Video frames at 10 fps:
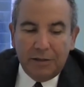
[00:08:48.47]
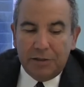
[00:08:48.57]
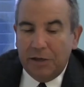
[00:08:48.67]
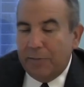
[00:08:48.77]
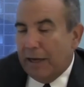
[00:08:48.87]

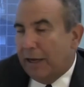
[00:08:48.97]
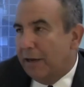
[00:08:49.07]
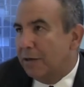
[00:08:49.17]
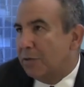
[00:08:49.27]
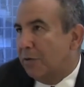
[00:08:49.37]

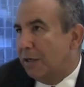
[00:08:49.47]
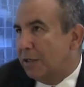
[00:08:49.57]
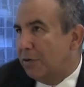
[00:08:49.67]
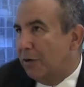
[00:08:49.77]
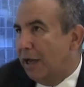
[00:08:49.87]
Japan,
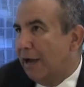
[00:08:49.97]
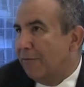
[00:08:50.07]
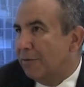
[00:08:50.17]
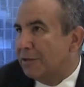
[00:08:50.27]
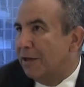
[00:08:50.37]

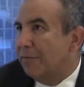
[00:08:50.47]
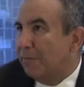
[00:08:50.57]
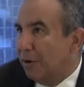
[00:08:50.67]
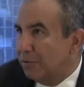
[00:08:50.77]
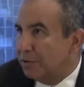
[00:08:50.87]
22.5%
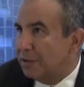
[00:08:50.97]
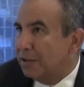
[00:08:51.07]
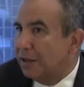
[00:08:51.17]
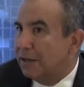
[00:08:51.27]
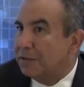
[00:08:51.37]

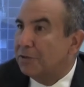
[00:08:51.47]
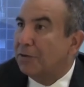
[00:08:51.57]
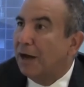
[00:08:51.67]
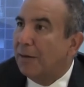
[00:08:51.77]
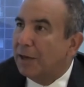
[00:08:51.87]

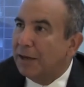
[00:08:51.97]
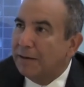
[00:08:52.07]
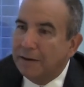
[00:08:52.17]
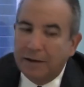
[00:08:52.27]
post-tsunami,